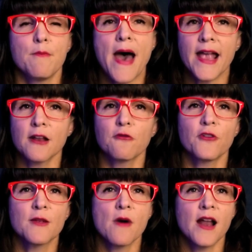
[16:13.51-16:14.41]
Back at
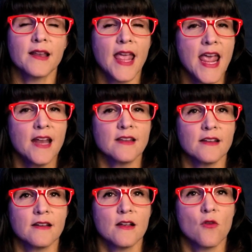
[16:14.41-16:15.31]
Fremont
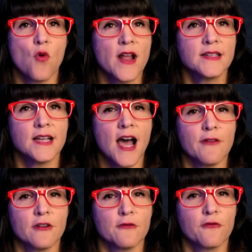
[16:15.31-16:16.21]
Canyon, one
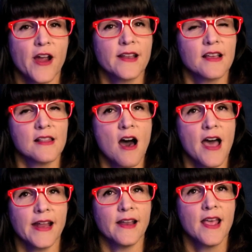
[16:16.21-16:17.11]
diver, Fred
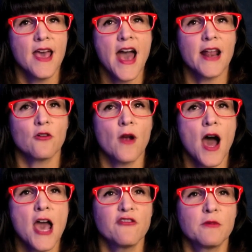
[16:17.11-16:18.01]
Klein, had
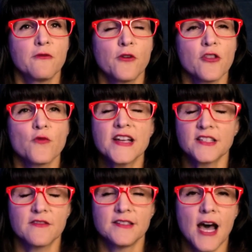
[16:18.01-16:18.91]
arrived before the rest
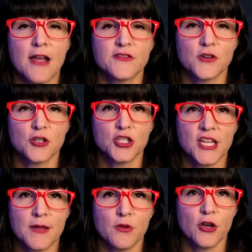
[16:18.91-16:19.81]
of the dive search
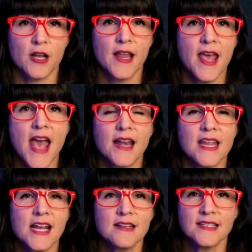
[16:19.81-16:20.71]
team could, and
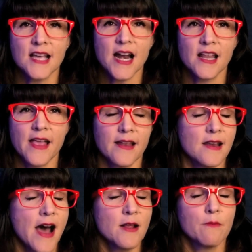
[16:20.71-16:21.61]
he had decided that
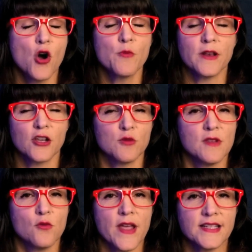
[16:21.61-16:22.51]
not a moment could
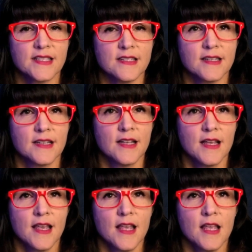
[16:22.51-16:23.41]
be wasted.
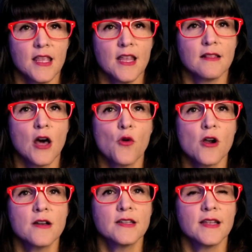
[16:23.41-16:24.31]
He
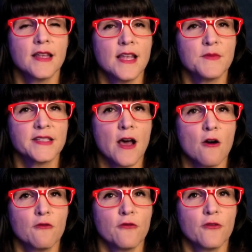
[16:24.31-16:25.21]
lowered
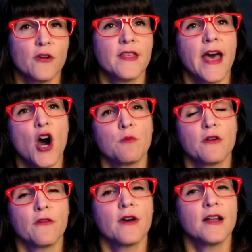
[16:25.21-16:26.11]
himself, with the help
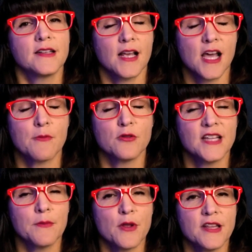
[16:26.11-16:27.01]
of a couple
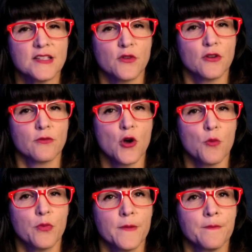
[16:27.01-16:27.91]
deputies with a
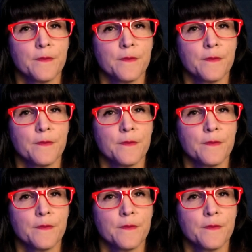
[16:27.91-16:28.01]
rope,